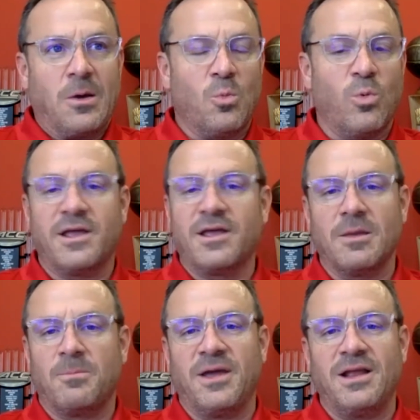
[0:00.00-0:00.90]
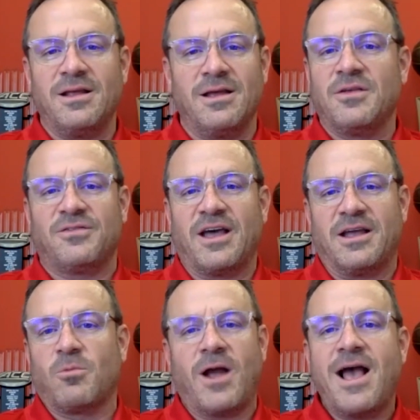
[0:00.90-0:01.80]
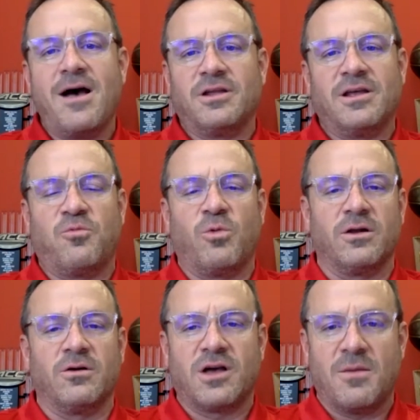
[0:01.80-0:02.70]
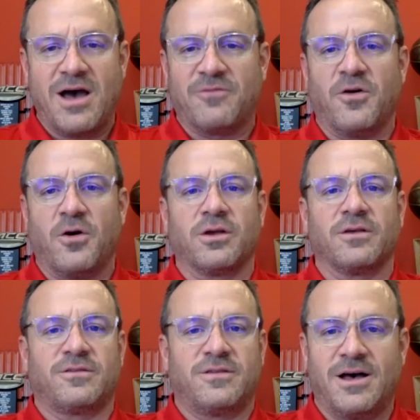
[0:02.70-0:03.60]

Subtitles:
we could get beat in the second round if we don't come out focused.